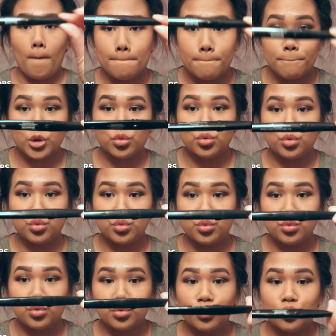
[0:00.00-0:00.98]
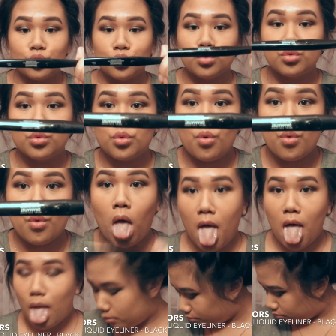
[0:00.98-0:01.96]
You guys could just put your
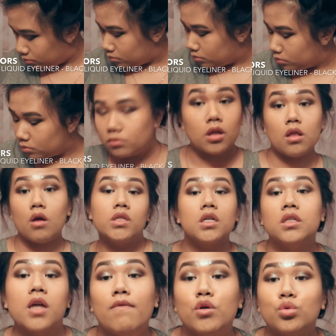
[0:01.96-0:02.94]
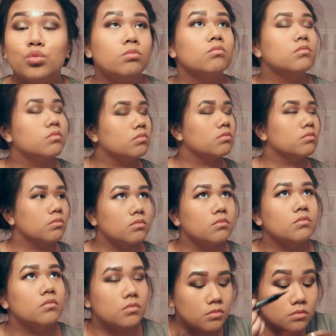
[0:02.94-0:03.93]
favorite lashes on top, but I'm going to go in
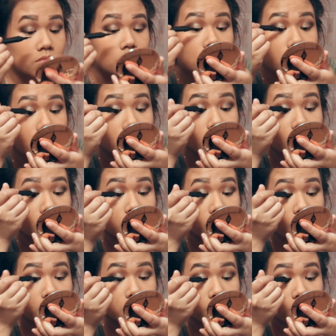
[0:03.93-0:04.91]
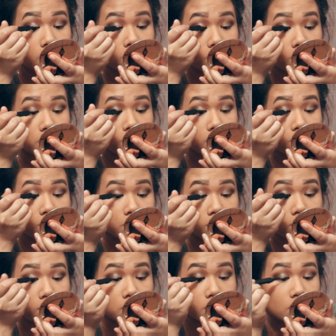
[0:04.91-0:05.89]
with my Real Colors
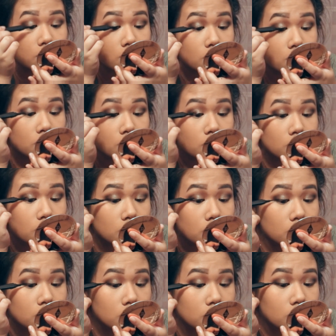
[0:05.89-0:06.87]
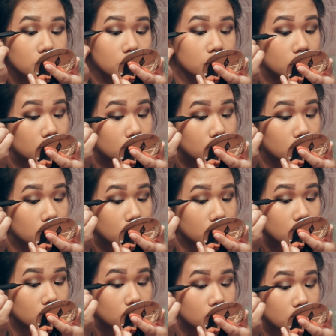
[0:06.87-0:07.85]
liquid eyeliner in black.
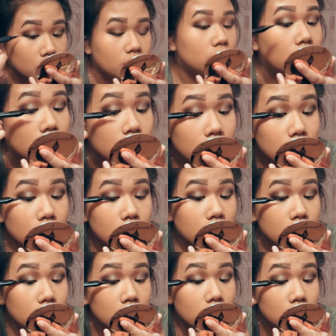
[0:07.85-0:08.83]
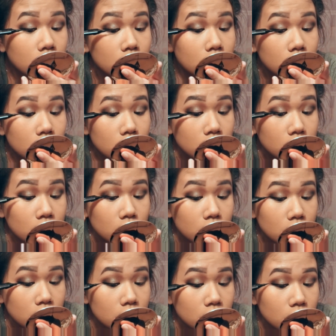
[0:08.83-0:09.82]
This is my all-time
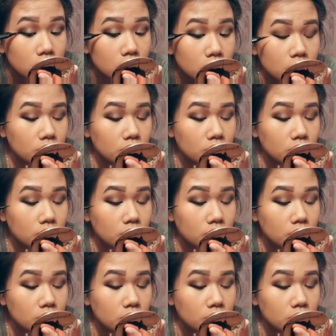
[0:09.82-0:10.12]
favorite